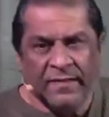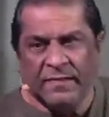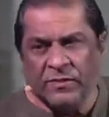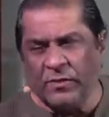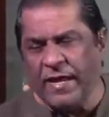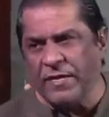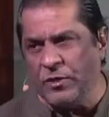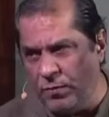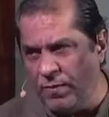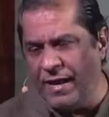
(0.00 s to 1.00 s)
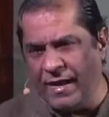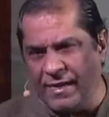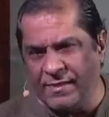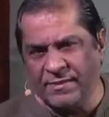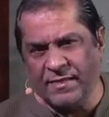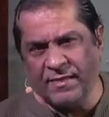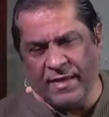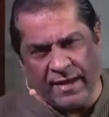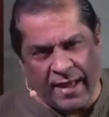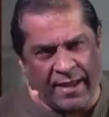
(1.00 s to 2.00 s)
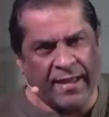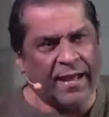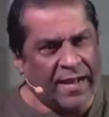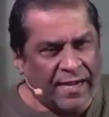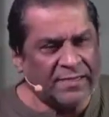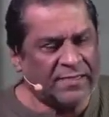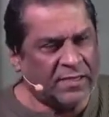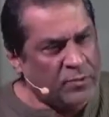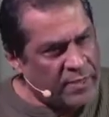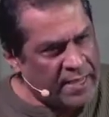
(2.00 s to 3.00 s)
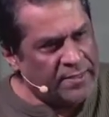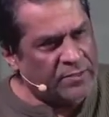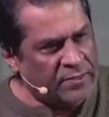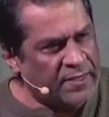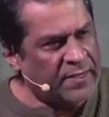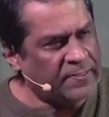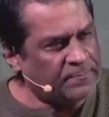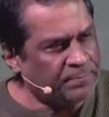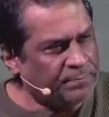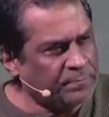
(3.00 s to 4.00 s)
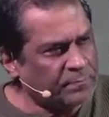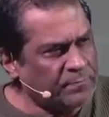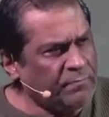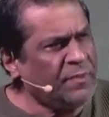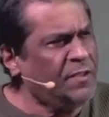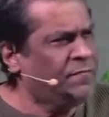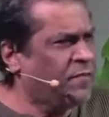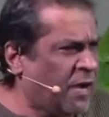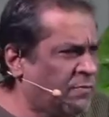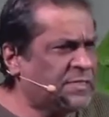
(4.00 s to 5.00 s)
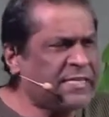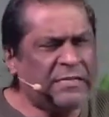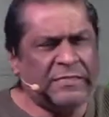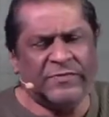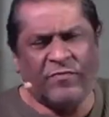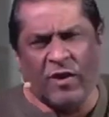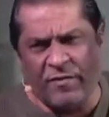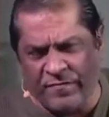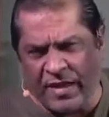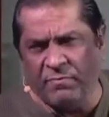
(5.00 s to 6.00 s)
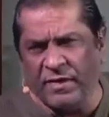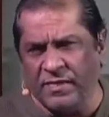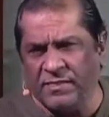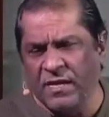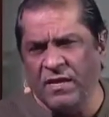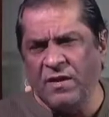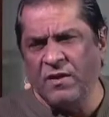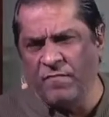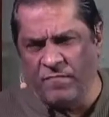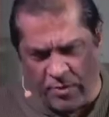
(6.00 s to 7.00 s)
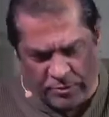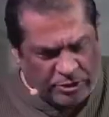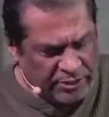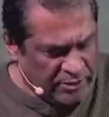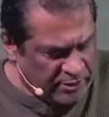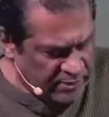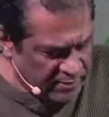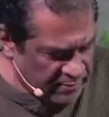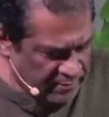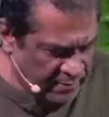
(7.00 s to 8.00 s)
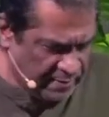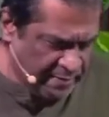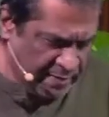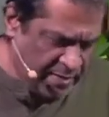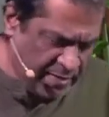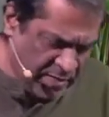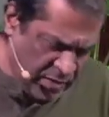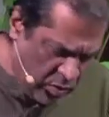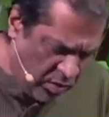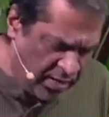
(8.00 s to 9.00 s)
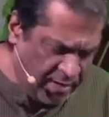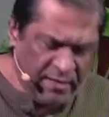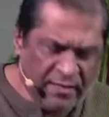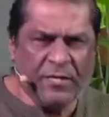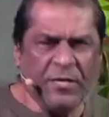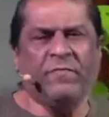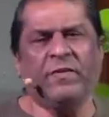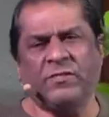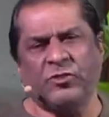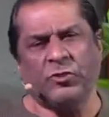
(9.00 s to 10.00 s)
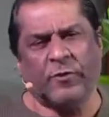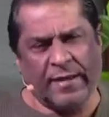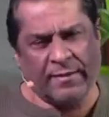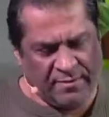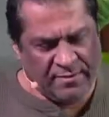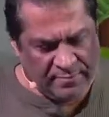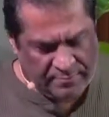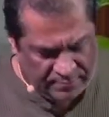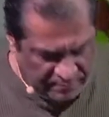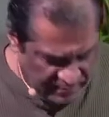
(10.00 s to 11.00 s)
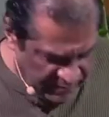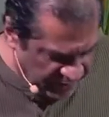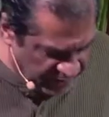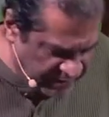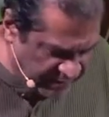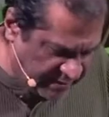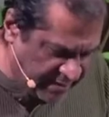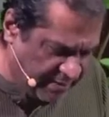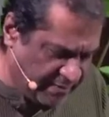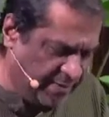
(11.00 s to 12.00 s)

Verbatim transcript: So can you ask, and I ask together today, for ourselves, for our families, for our church, God, give us strength for this year.